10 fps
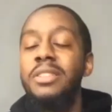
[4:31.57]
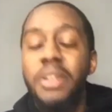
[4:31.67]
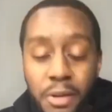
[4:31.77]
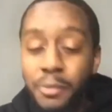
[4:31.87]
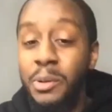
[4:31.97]

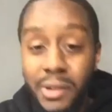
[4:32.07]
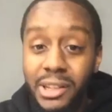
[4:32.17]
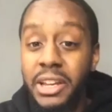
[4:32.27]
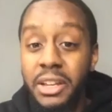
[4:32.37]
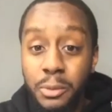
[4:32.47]
could be
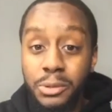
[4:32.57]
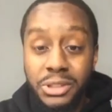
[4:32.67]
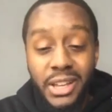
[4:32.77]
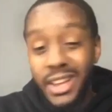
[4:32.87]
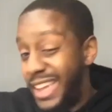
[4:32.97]
relatable
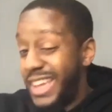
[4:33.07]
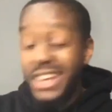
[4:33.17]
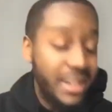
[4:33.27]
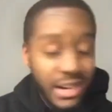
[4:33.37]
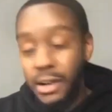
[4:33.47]
to
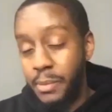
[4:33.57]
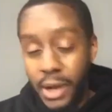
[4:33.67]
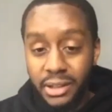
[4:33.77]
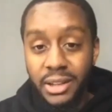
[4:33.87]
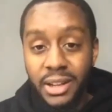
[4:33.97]
any and everything.
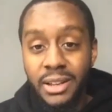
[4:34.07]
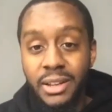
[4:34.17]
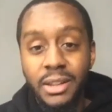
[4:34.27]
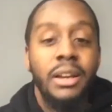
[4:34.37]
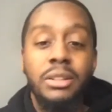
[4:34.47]

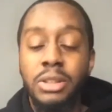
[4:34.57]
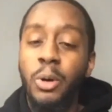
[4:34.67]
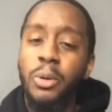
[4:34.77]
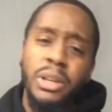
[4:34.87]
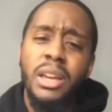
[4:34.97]

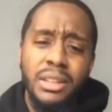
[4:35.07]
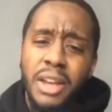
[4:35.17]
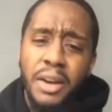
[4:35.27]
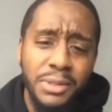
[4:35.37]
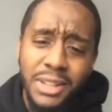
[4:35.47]
So yeah,
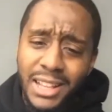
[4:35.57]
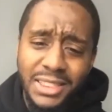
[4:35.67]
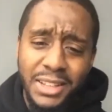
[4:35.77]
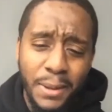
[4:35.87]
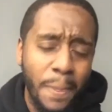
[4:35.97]
definitely, I
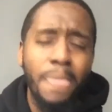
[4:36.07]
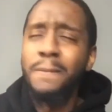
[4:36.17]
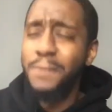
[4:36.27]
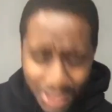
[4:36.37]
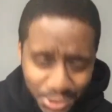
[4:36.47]
think
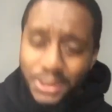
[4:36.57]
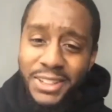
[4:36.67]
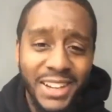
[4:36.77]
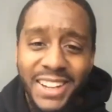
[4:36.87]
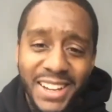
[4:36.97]
for
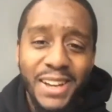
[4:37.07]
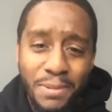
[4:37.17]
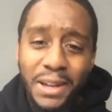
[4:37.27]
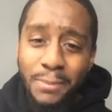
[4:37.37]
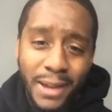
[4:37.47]
sure,
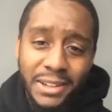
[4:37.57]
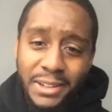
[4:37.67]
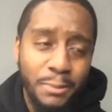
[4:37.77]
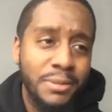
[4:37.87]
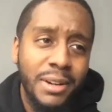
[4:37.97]
pick it back
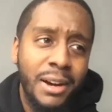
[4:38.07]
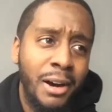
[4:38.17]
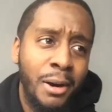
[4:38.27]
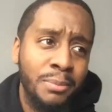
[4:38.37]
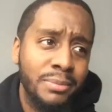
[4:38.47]
up.
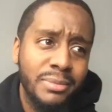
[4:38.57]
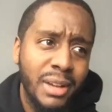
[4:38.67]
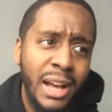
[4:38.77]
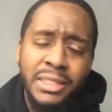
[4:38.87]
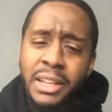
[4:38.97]
Um,
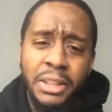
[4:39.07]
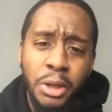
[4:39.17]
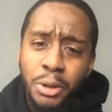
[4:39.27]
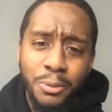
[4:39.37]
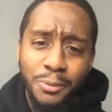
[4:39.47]
I think
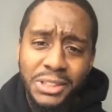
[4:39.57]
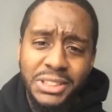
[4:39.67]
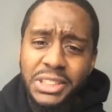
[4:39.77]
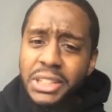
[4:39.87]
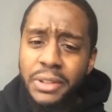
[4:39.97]
they'll
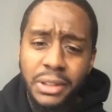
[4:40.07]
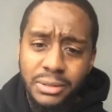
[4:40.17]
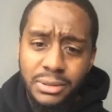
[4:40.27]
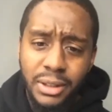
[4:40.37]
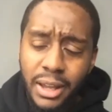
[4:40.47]
receive it
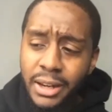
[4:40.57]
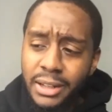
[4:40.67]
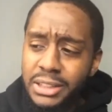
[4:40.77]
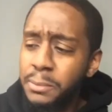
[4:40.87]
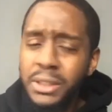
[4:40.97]
and
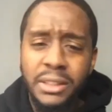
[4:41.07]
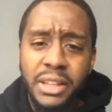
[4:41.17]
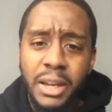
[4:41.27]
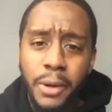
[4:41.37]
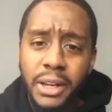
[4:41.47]
accepted yeah. the same
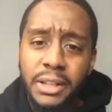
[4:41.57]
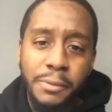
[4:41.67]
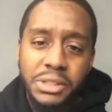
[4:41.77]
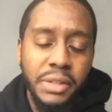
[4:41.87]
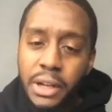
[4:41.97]
way that they're
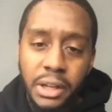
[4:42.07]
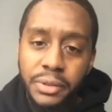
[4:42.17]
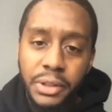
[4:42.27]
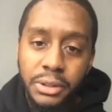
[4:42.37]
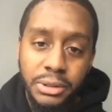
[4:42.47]
receiving the other
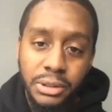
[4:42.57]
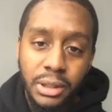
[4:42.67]
videos.